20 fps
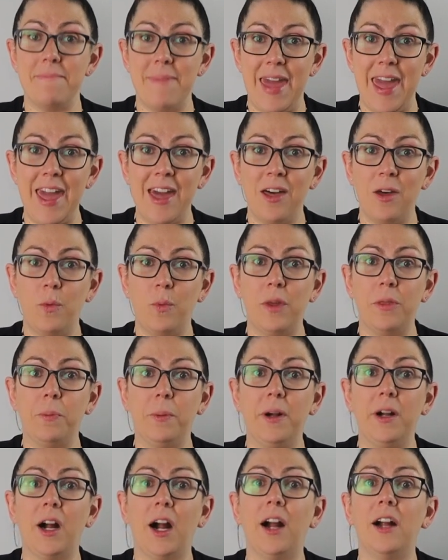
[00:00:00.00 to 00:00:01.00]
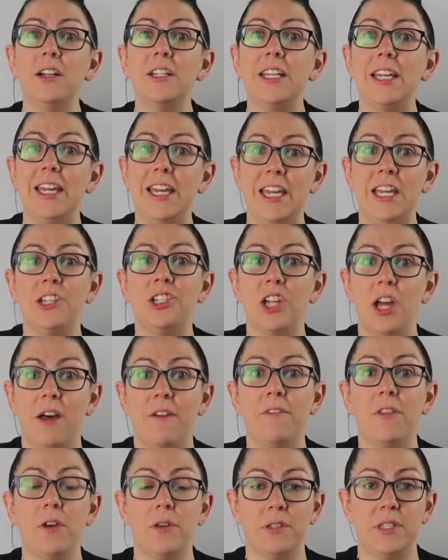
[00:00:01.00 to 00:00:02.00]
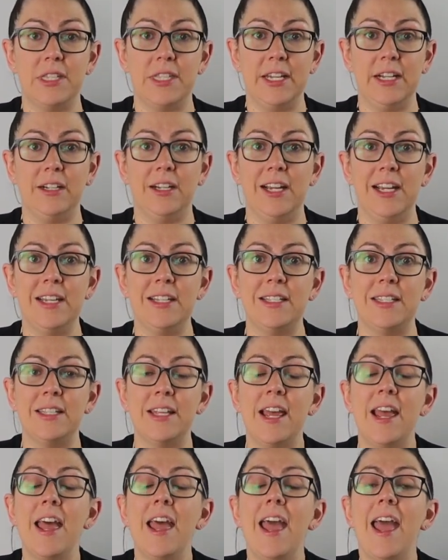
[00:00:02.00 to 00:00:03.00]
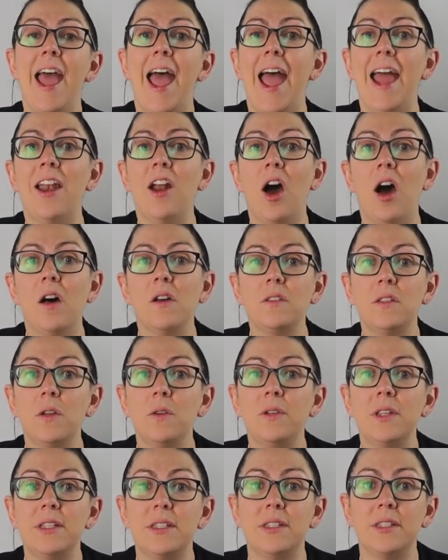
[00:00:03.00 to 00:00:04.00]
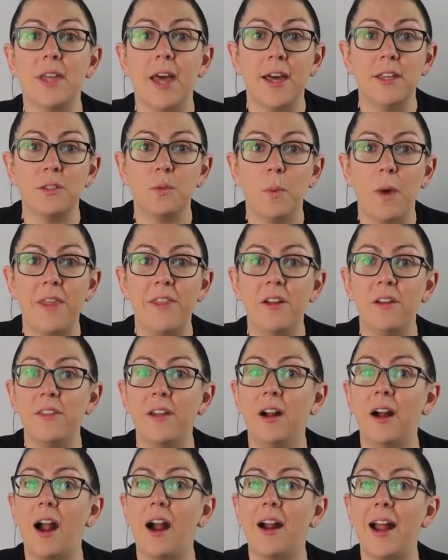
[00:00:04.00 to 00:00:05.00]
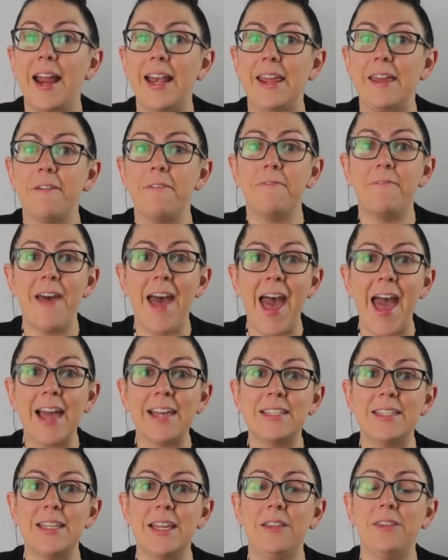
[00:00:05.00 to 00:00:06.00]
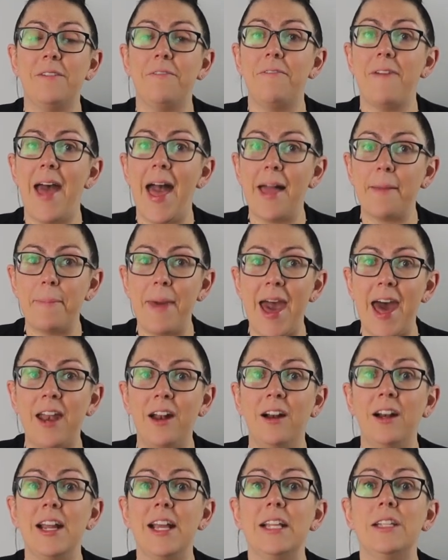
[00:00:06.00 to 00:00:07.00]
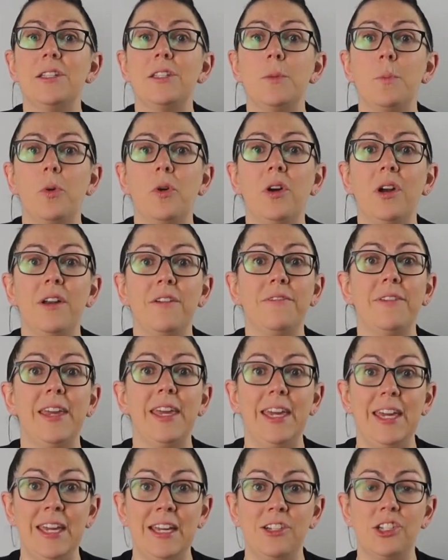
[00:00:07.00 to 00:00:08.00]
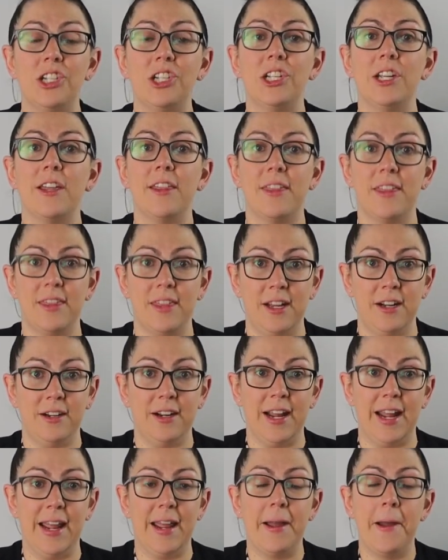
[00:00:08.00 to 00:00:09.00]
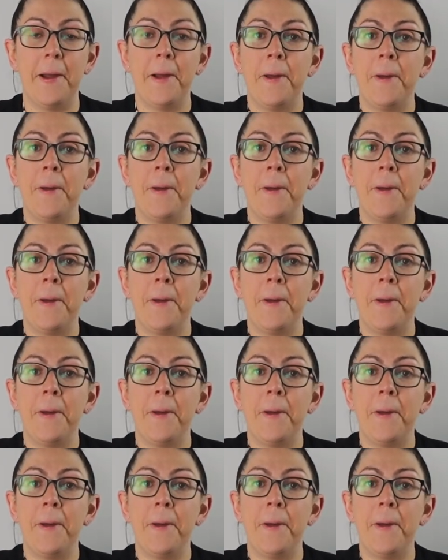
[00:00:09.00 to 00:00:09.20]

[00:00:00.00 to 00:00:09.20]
make with regard to each of those theories, and also discuss whether there are any facts in the fact pattern in support of each theory.